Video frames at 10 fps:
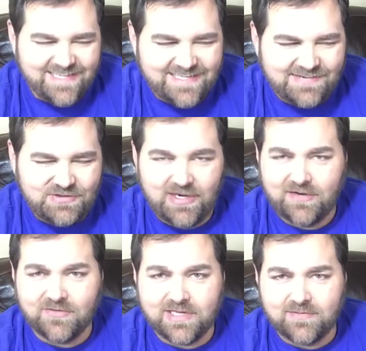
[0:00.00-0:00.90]
even though I
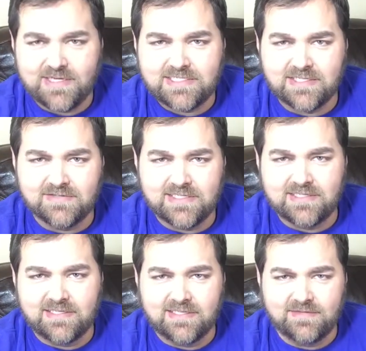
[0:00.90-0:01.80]
don't think of myself
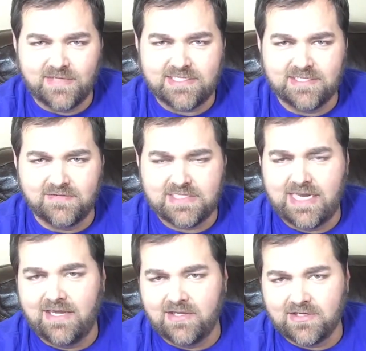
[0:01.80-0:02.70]
as an
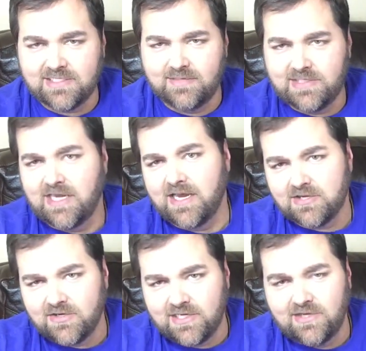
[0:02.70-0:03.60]
outlaw because I'm a
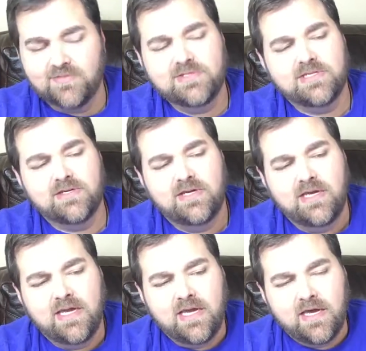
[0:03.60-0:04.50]
doctor, So
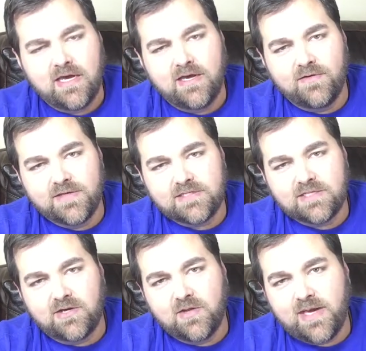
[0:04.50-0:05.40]
it's
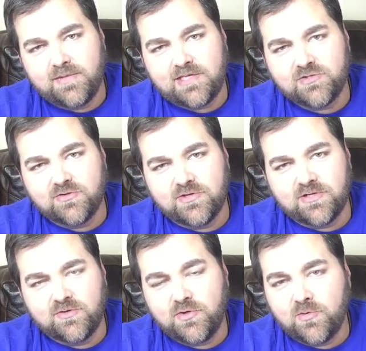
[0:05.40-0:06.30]
all about being true to
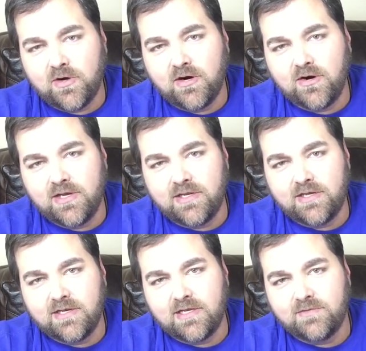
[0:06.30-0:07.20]
who you are
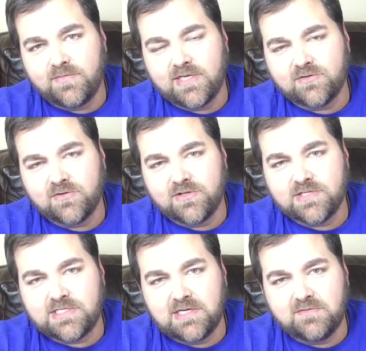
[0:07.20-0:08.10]
and being true to
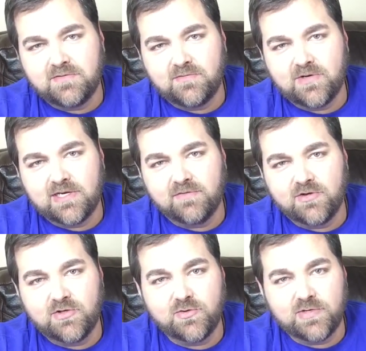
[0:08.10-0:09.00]
yourself and whatever
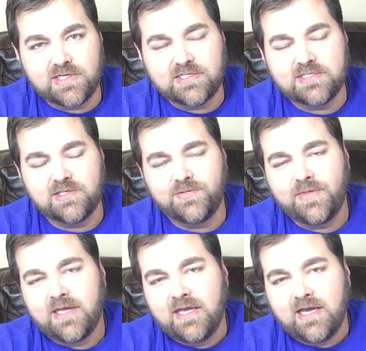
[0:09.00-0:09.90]
you're doing. So
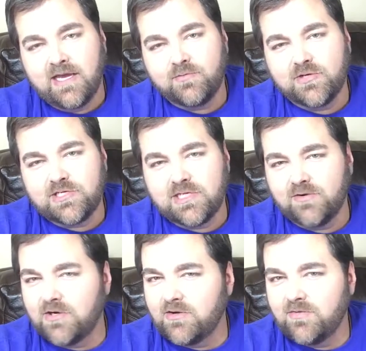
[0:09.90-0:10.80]
I appreciate
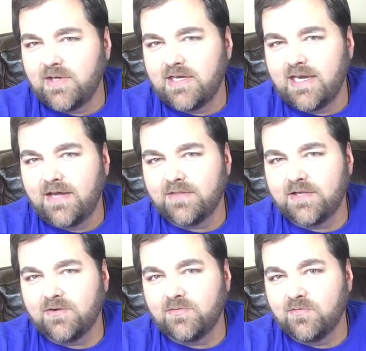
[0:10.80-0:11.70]
you all out
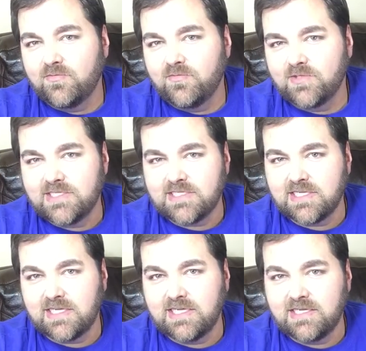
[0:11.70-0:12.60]
there
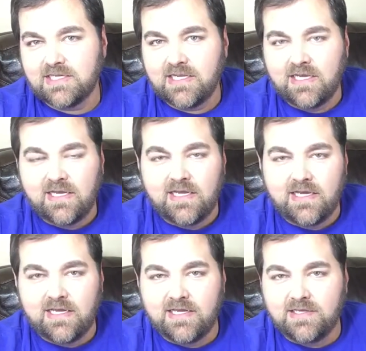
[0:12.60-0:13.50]
listening in,
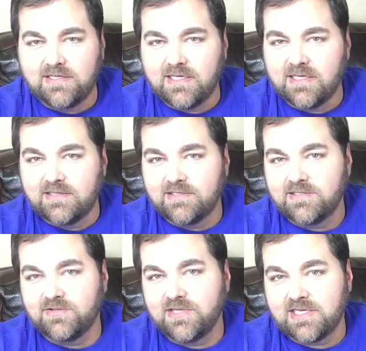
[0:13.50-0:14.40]
and
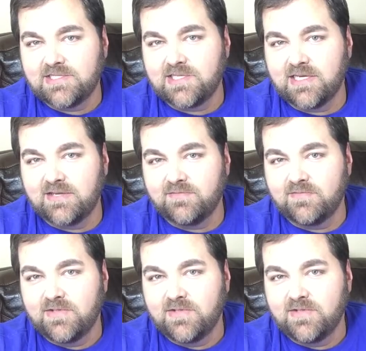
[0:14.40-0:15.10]
until next time,